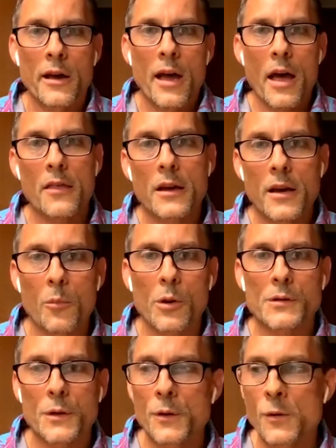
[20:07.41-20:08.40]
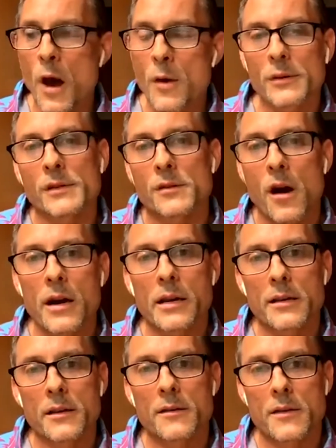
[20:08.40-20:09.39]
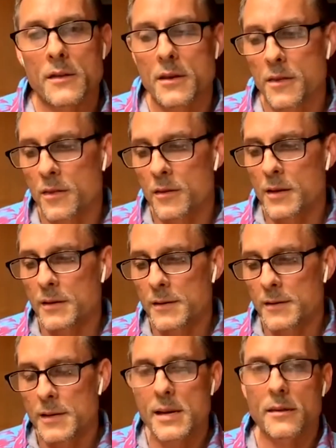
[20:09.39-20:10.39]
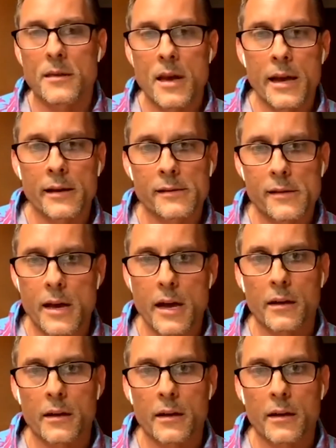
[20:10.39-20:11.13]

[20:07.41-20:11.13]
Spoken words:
And then number two, I was starting to see things that,